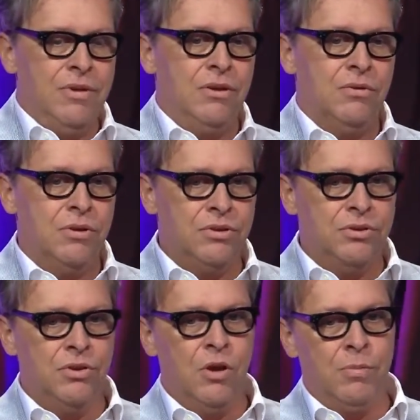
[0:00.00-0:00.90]
In order
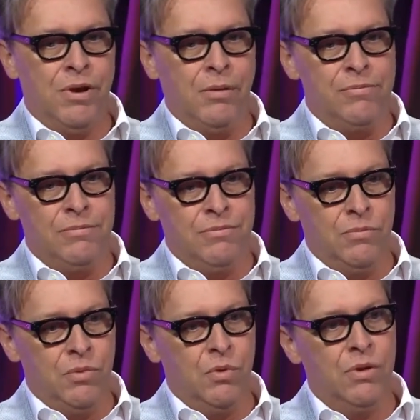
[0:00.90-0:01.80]
to open up
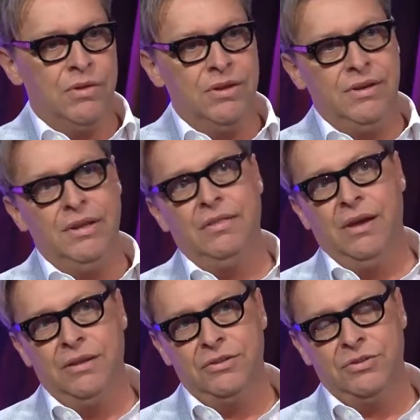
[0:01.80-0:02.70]
more than
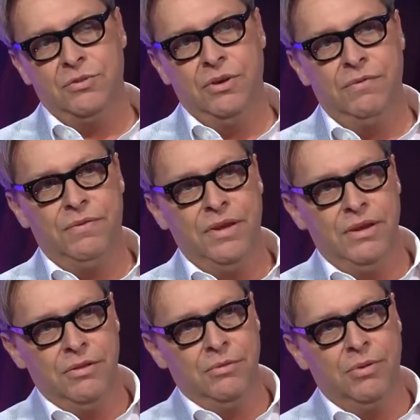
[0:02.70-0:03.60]
10,000 square
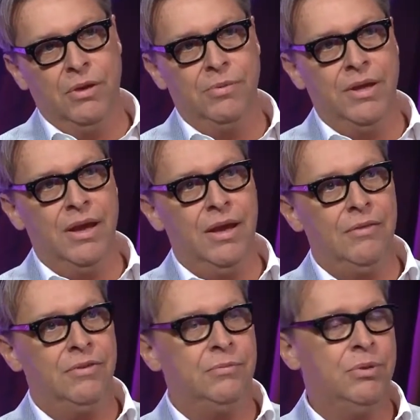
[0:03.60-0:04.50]
feet of the property, I
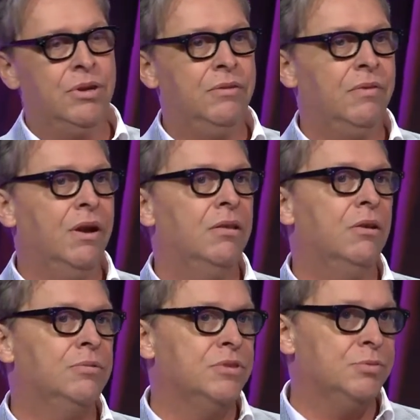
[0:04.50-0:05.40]
have to put in fire
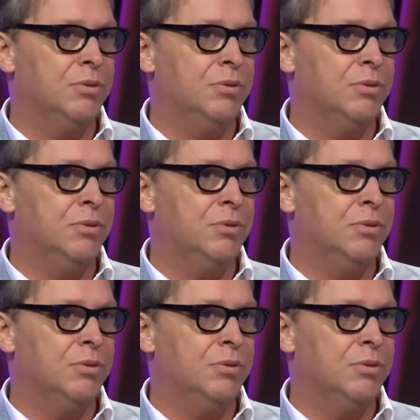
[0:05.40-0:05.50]
alarms and